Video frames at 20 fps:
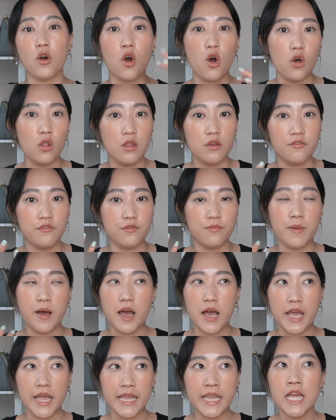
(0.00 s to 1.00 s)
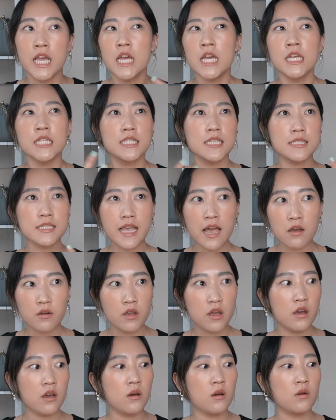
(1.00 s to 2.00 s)
all of my discount
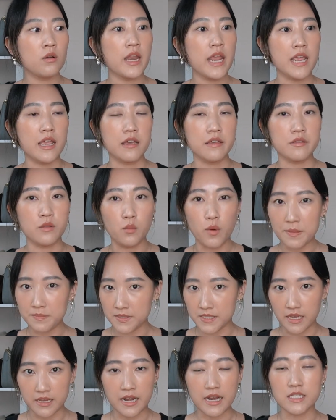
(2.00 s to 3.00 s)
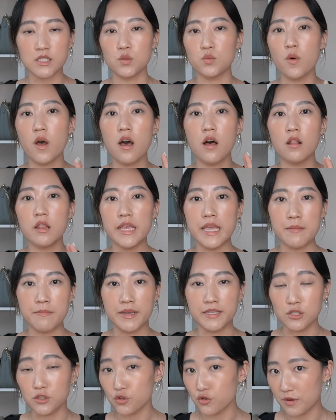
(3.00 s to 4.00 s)
code and the website as well in
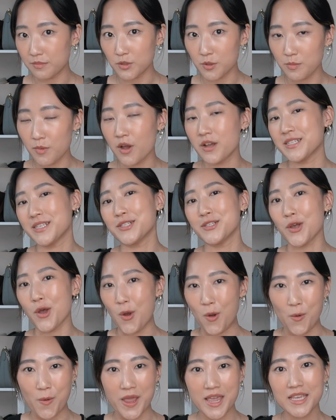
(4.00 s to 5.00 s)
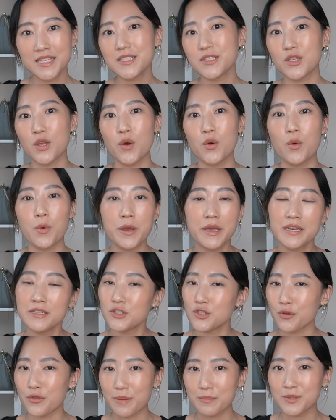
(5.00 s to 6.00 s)
my description box as always, so go ahead and
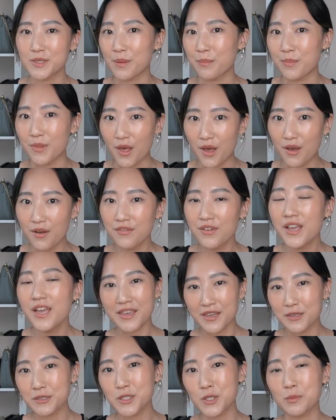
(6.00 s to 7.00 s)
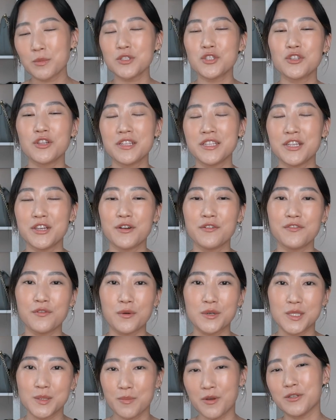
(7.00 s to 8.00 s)
show them some love. Thank you so much Linjer
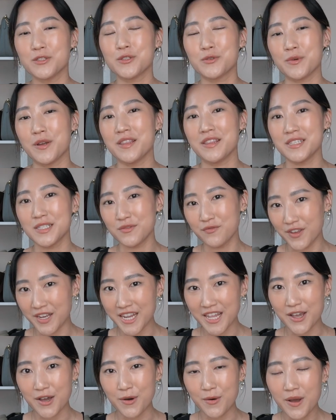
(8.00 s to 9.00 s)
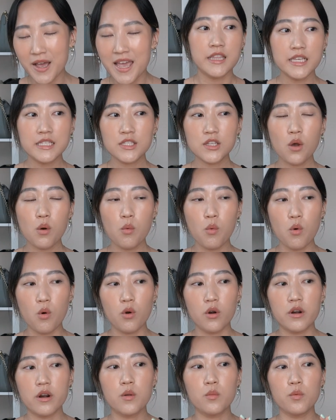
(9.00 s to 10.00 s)
for sponsoring this video. This
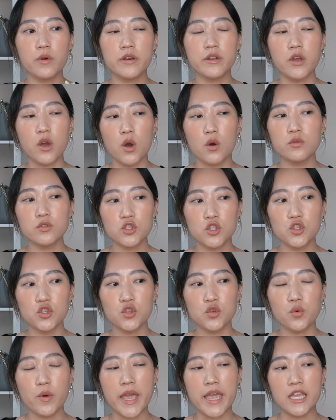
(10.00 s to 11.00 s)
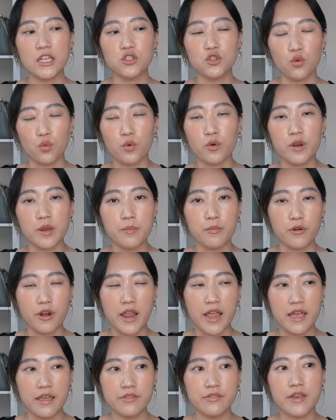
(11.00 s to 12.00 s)
award would go to a a jewelry
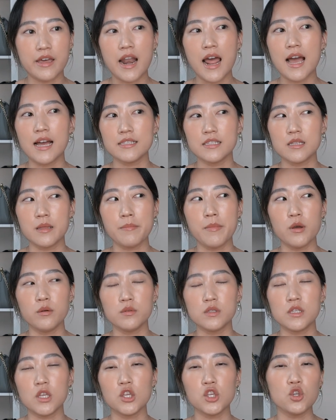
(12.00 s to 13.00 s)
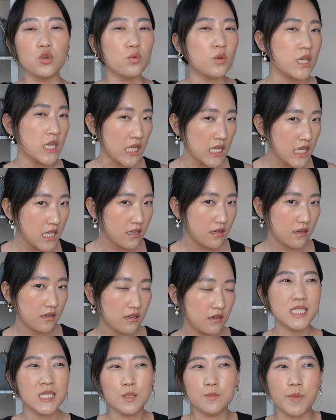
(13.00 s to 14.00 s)
brand that has the most unique,
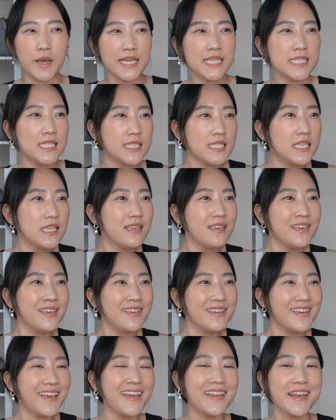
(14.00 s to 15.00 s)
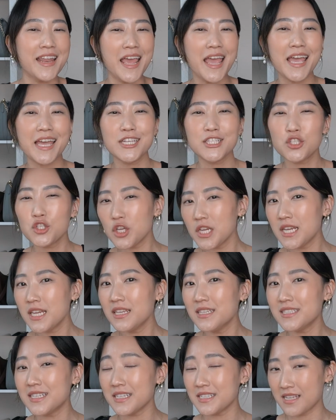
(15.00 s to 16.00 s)
spicy, and
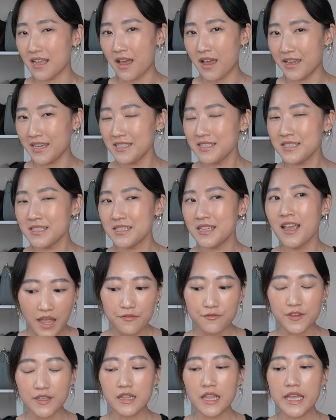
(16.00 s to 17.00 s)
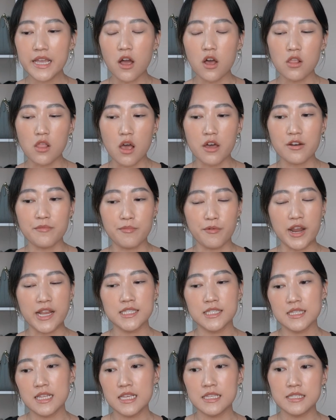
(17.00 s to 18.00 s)
edgy designs. I feel like a lot of
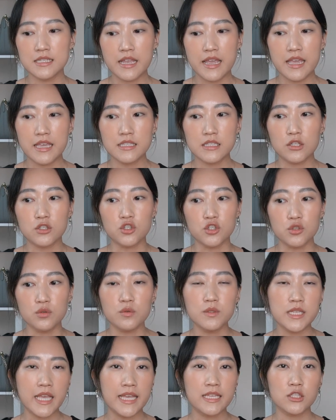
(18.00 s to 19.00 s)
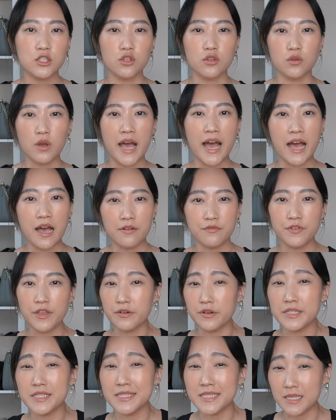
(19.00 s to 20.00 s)
brands these days do tend to have
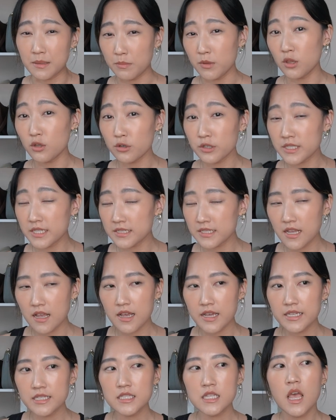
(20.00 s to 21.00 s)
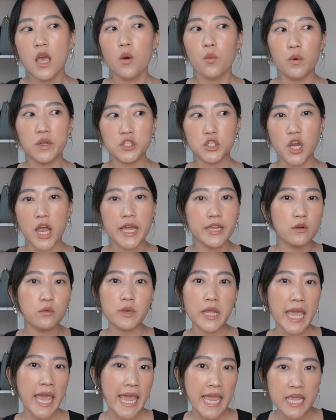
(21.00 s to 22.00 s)
very similar designs, which I don't
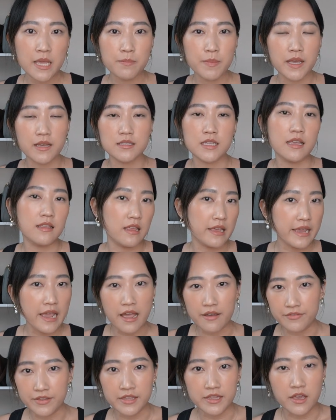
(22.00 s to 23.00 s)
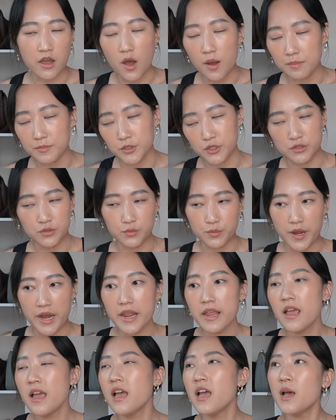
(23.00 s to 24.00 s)
hate because I like having the options,
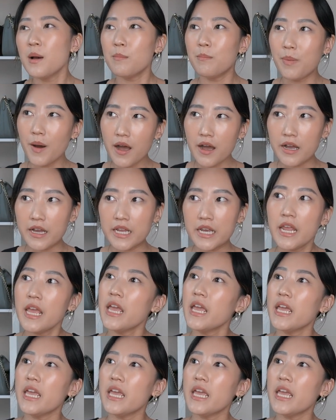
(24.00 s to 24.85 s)
right? But